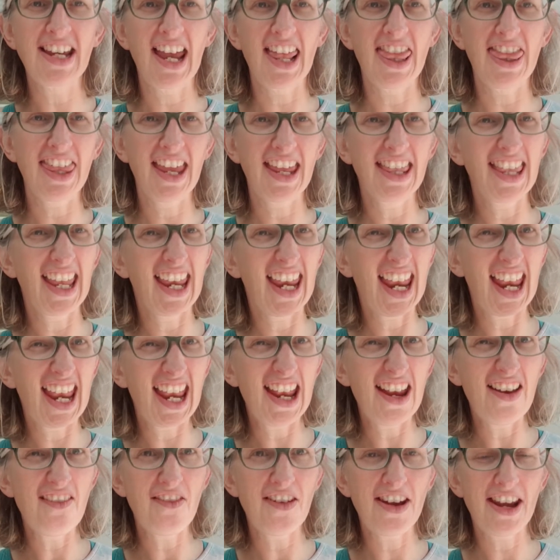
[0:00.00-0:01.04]
and then they
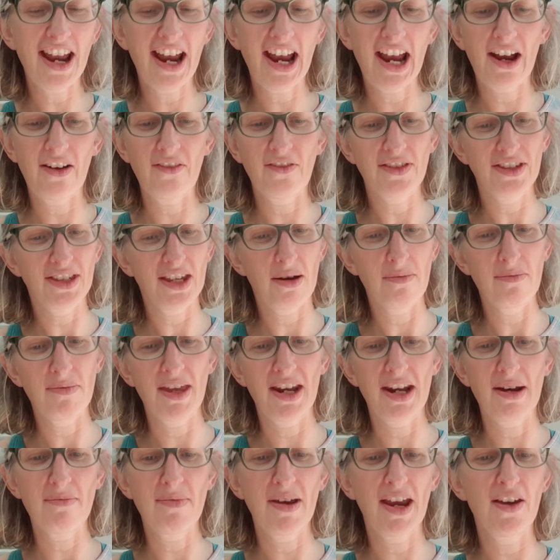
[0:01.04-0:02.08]
even have some
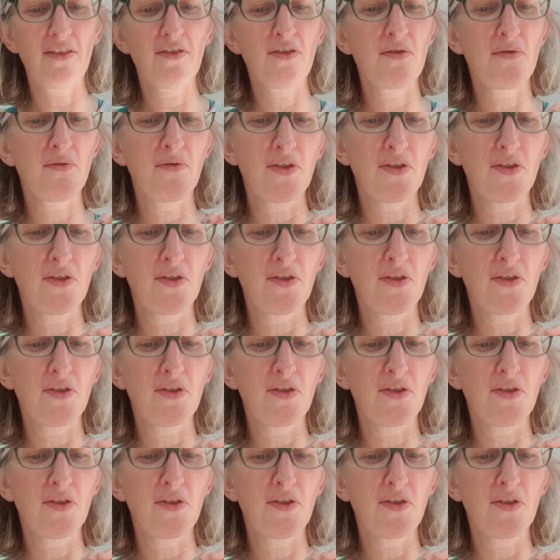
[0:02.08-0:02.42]
that are made from